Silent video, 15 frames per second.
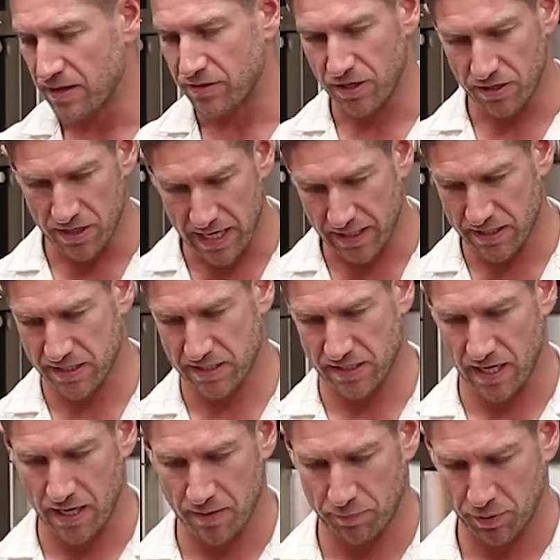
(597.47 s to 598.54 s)
The next
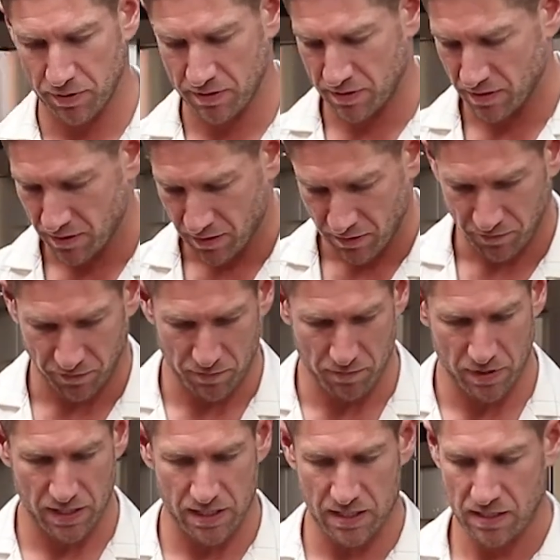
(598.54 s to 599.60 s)
step for
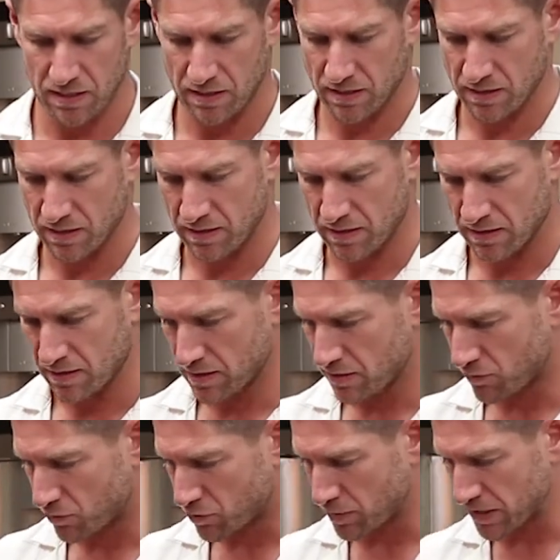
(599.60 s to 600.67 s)
me
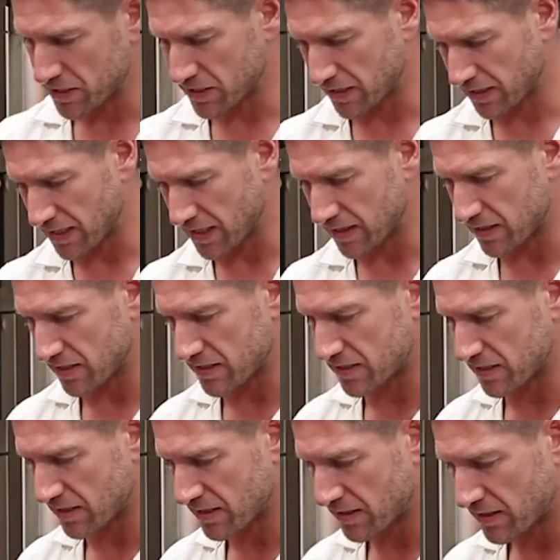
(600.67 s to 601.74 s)
will be to get
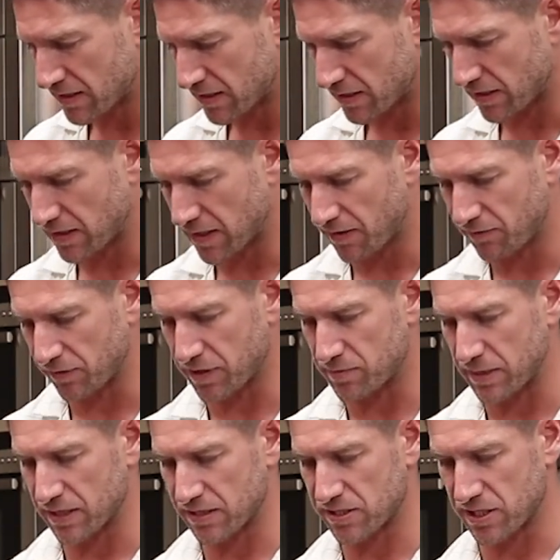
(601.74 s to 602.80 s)
this lovely bit of